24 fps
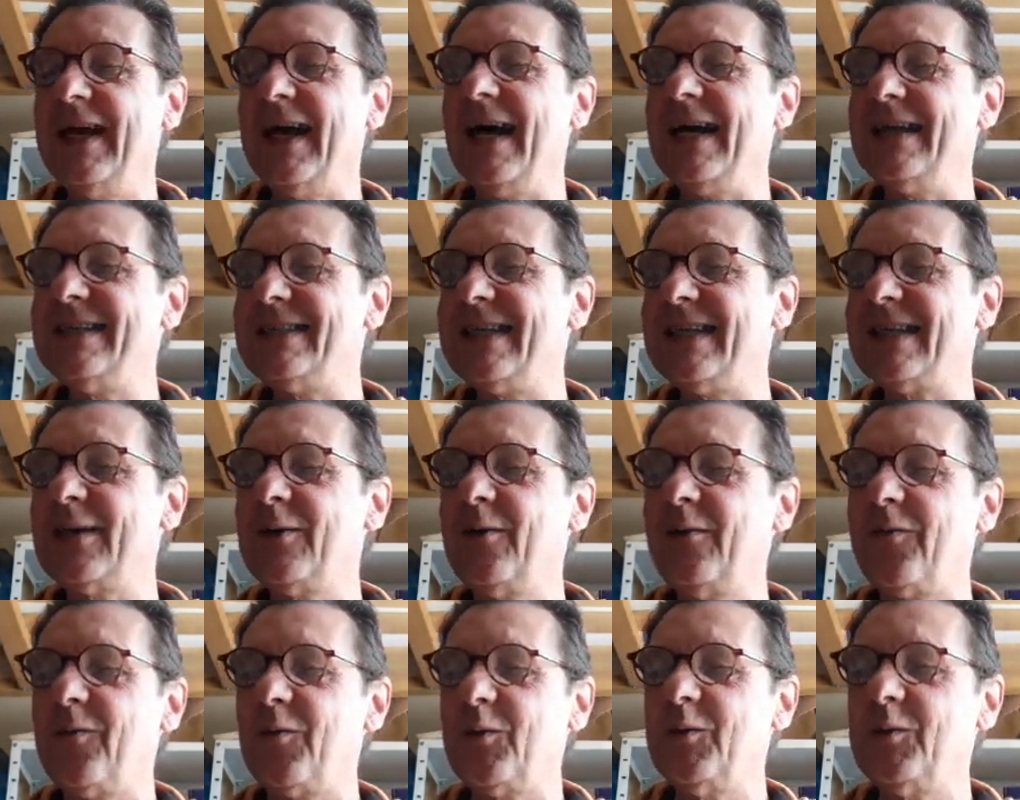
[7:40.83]
I thank
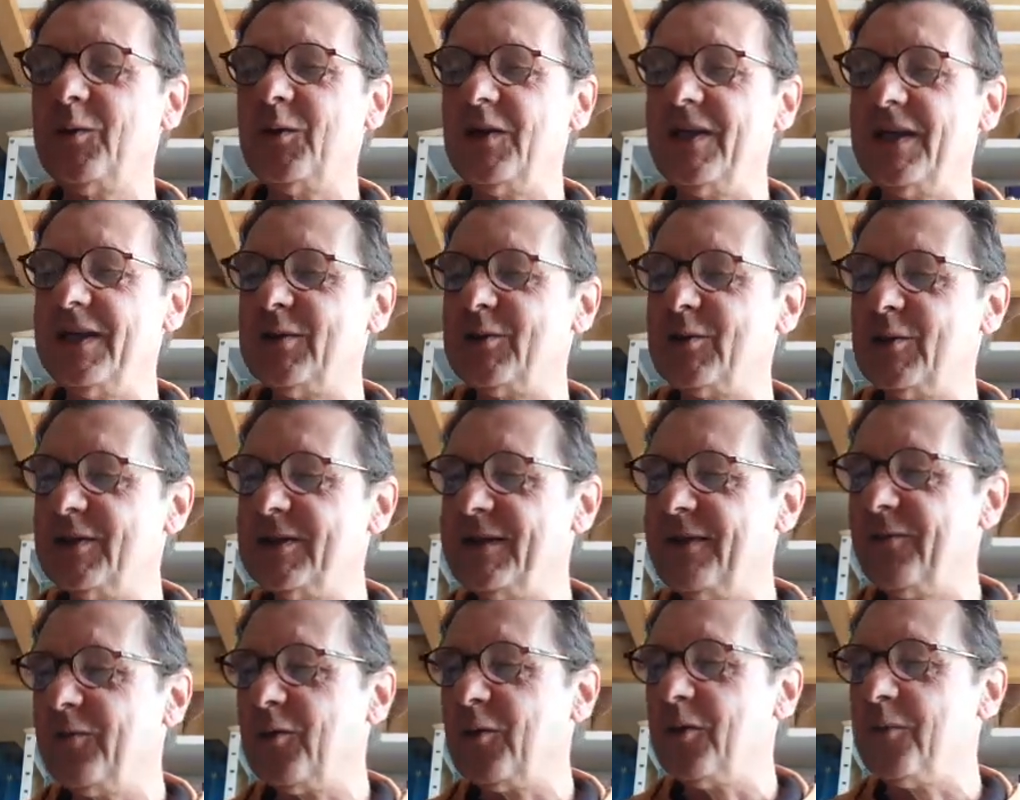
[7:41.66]
you for your
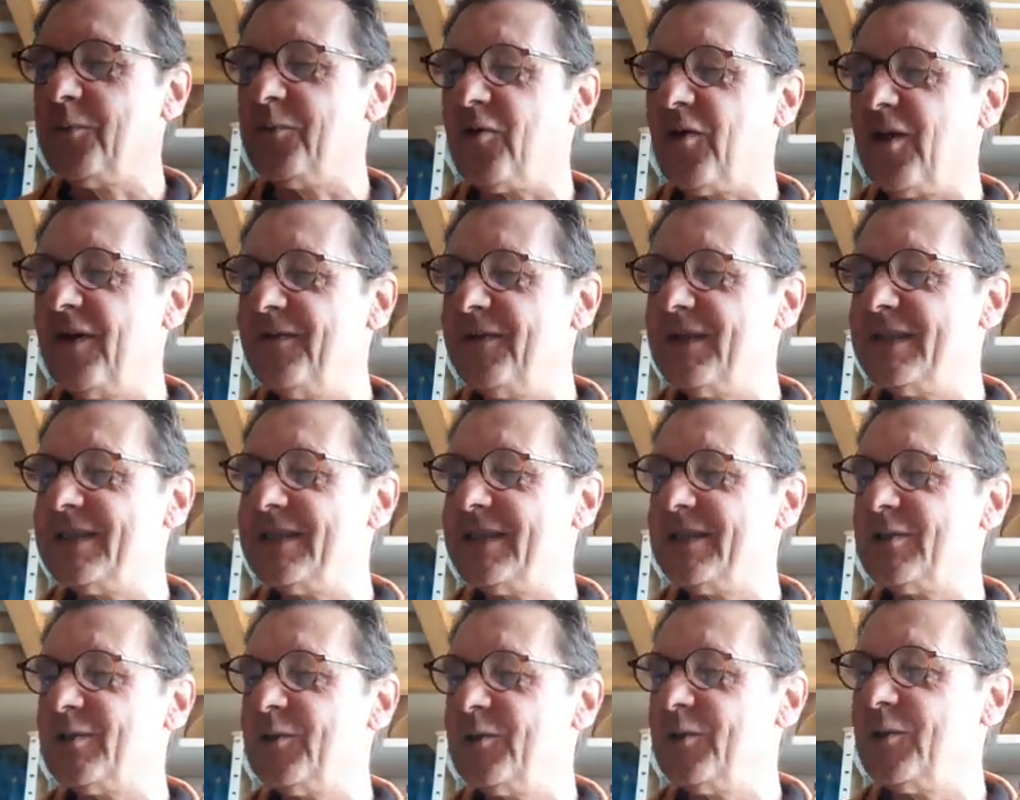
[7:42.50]
donations. If you want a private
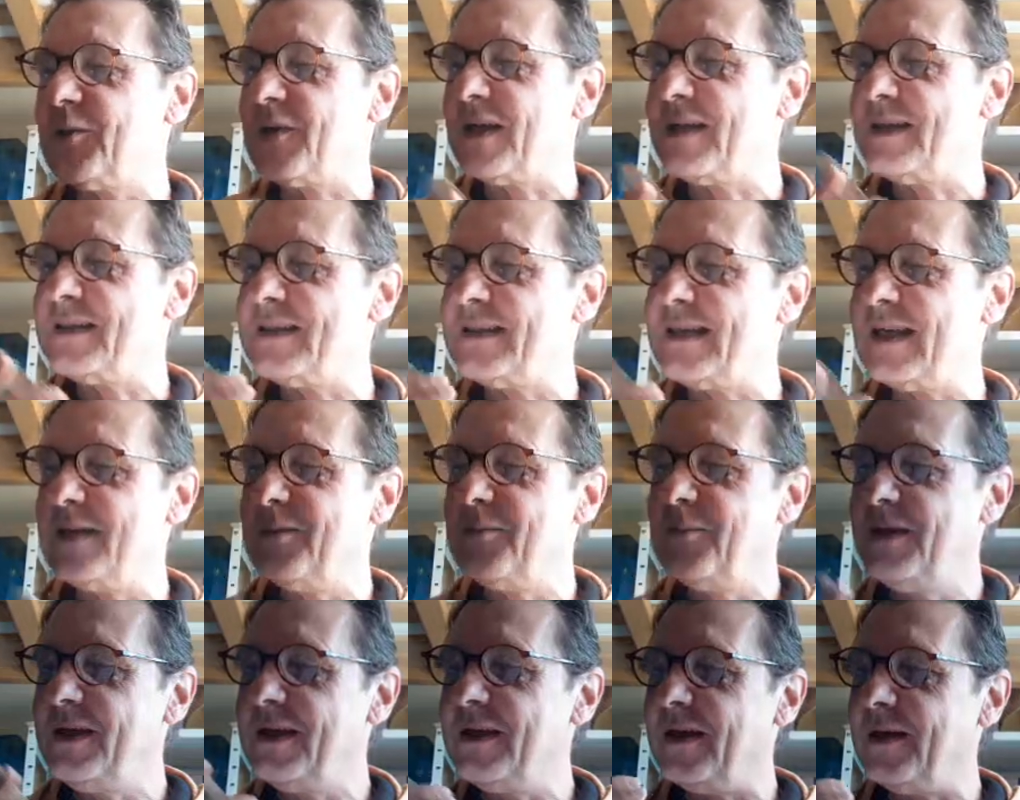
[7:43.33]
session, you can
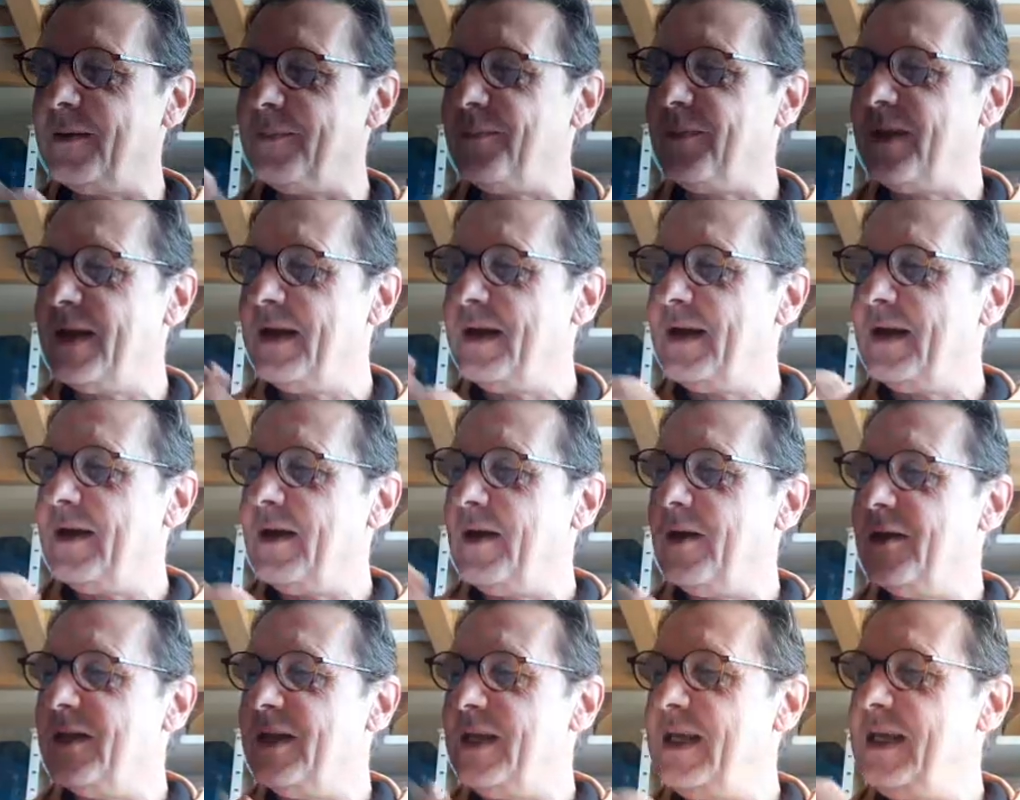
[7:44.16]
send me an
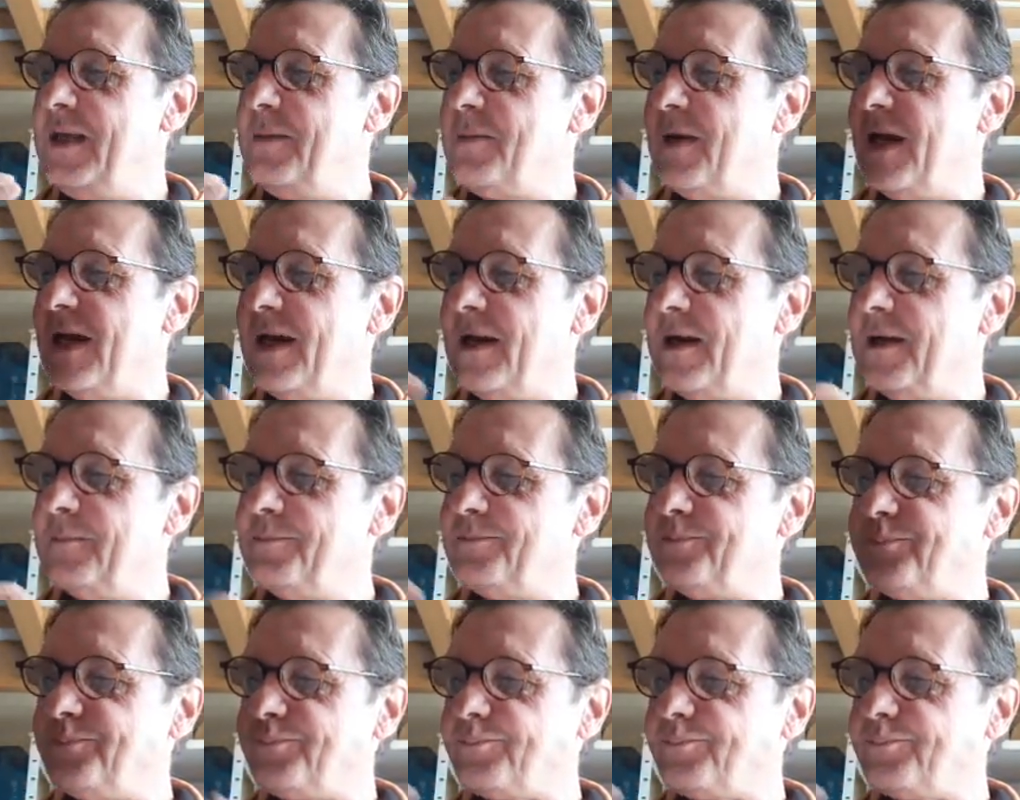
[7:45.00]
email.